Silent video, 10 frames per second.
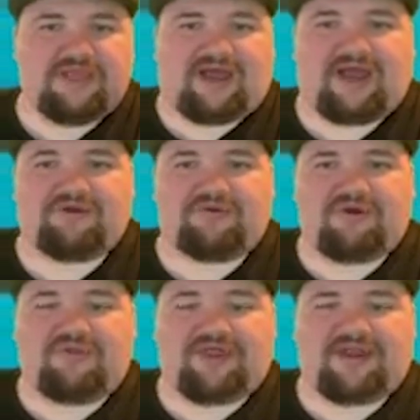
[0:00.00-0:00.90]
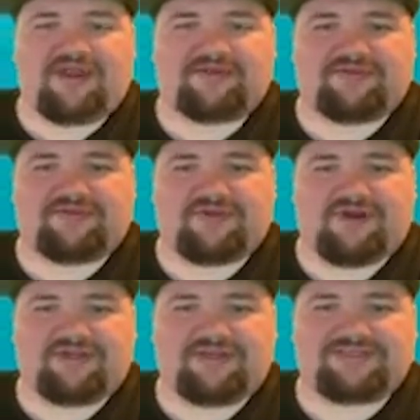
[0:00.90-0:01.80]
I don't know that it
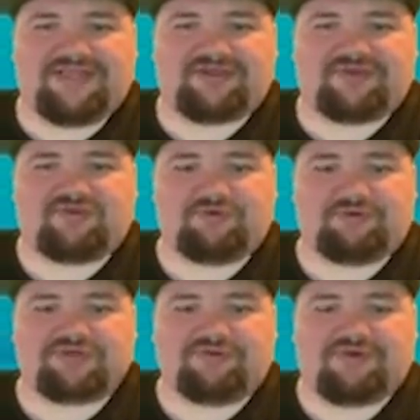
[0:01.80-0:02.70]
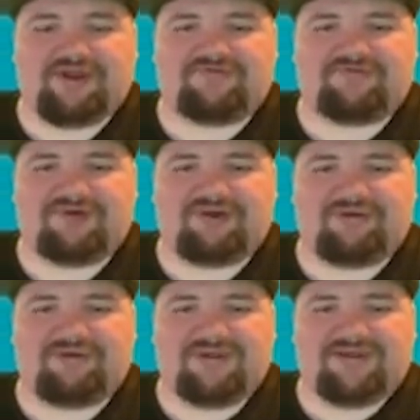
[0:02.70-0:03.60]
necessarily takes too much away
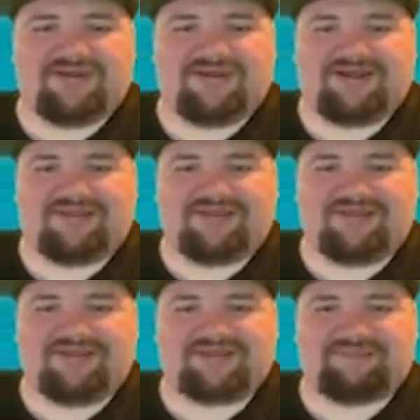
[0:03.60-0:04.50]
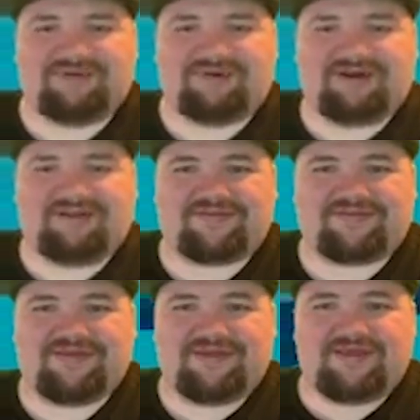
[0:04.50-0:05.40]
from the
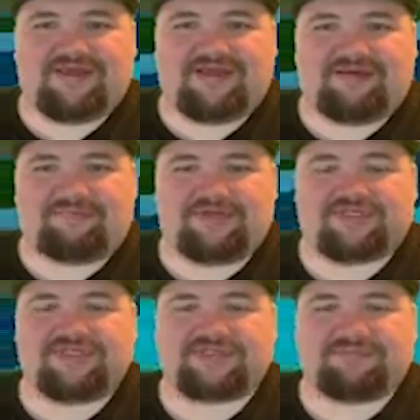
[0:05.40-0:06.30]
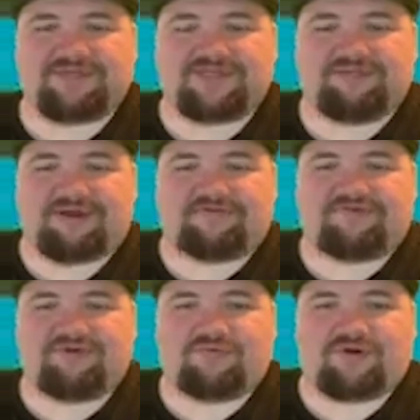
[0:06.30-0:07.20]
experience, but just something to think about.
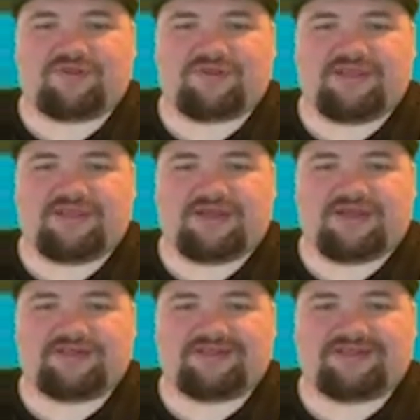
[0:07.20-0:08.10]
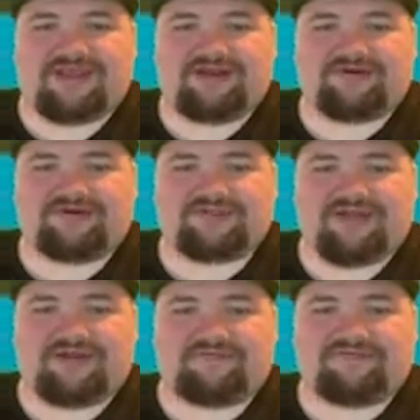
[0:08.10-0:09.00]
If you're one of the designers
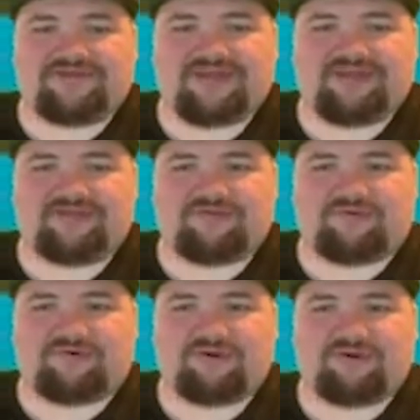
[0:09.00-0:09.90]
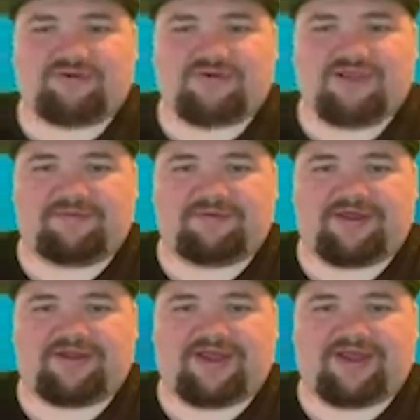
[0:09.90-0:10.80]
of skins, or you're thinking
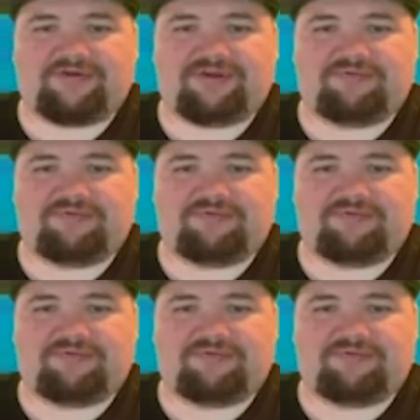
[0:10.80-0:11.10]
about how you